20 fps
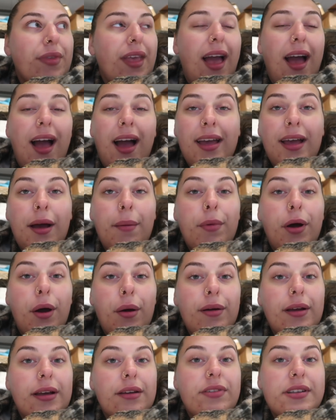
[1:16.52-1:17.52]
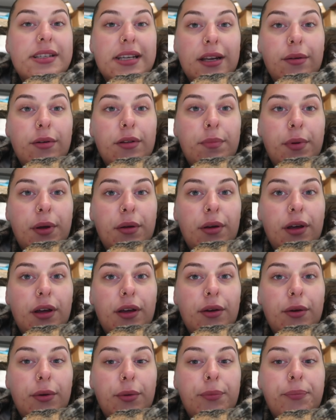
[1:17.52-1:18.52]
I am going for dinner with
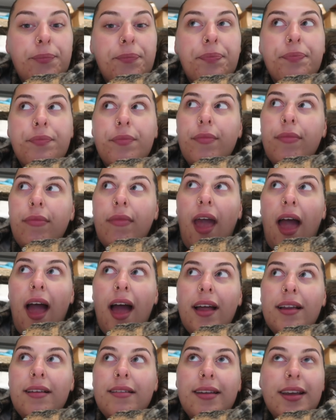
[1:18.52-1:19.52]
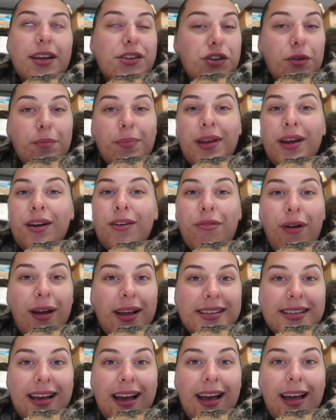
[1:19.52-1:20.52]
Boohoo. And it should be a
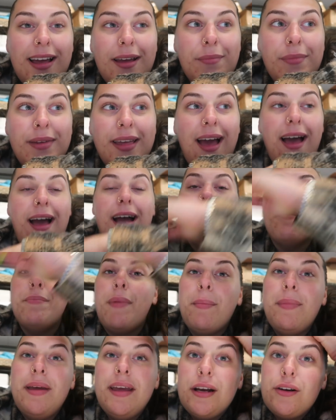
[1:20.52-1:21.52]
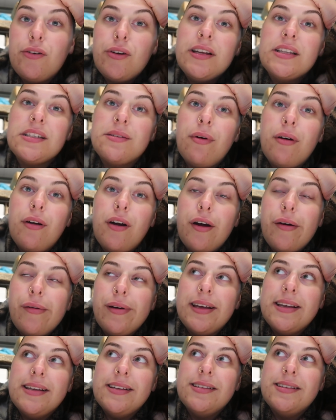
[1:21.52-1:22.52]
great time. Yeah, my meet and greet tomorrow
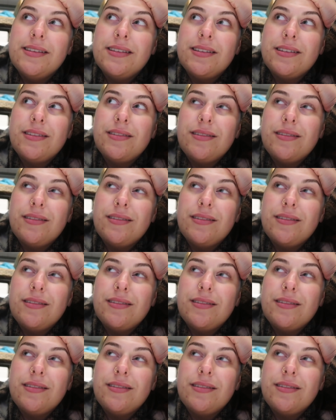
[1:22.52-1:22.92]
is,